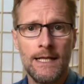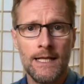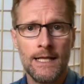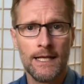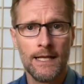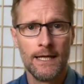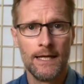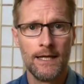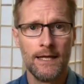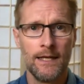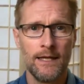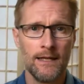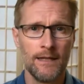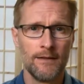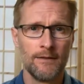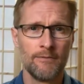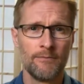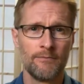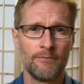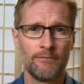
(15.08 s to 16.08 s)

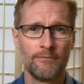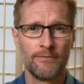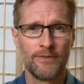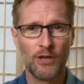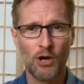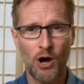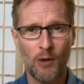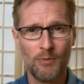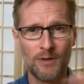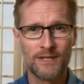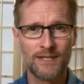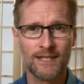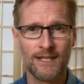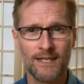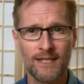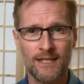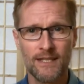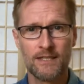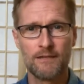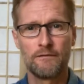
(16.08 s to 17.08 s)
the opposite
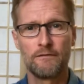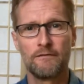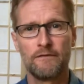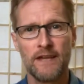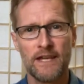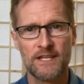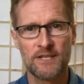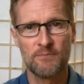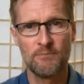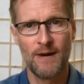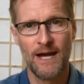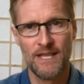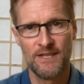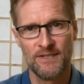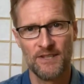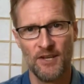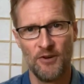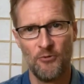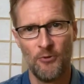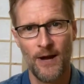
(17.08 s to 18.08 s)
is fixed
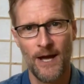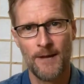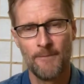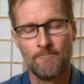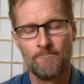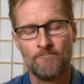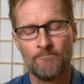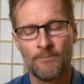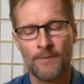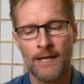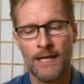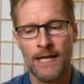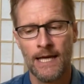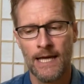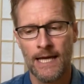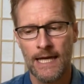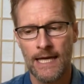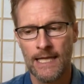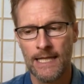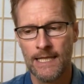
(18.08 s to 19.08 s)
mindset, right?
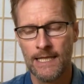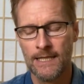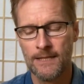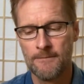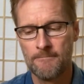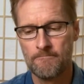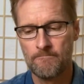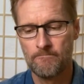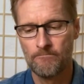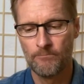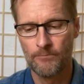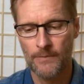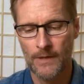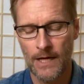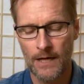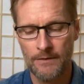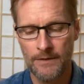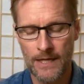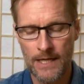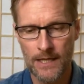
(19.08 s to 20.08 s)
And I
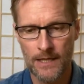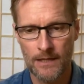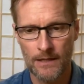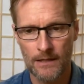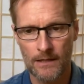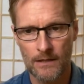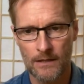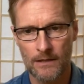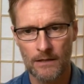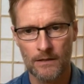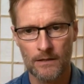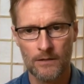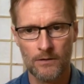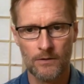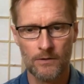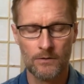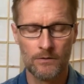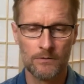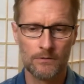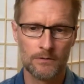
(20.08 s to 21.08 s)
think
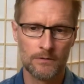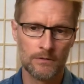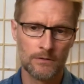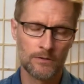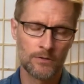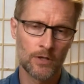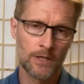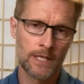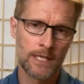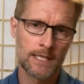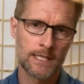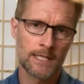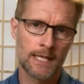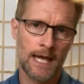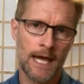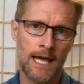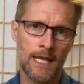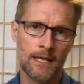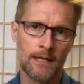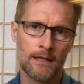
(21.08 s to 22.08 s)
to
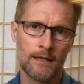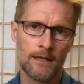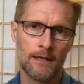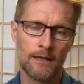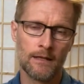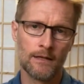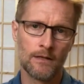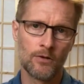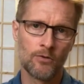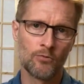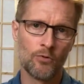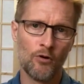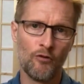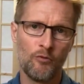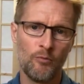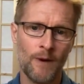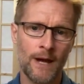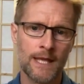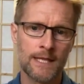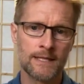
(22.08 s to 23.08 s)
understand growth
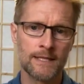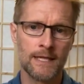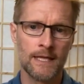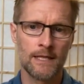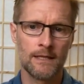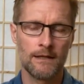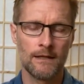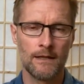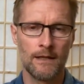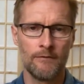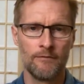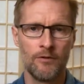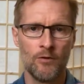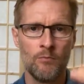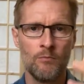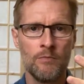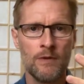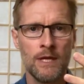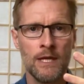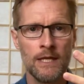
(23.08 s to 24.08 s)
mindset, for
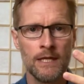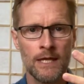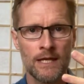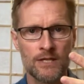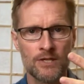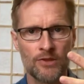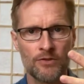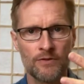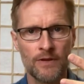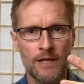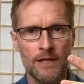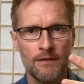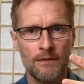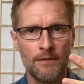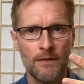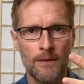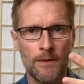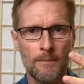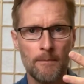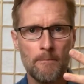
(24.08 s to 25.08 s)
me, there's three
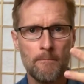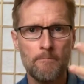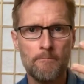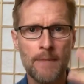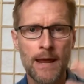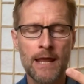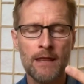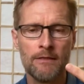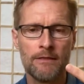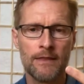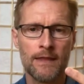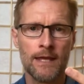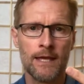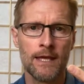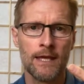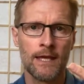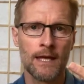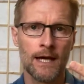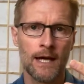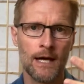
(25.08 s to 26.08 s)
main
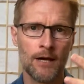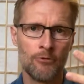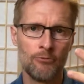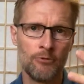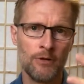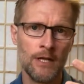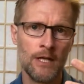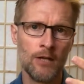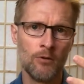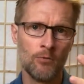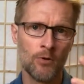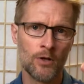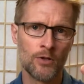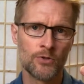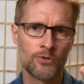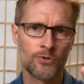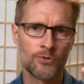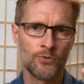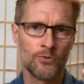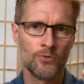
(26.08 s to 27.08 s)
things I really want
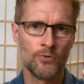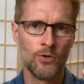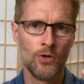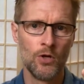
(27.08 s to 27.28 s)
to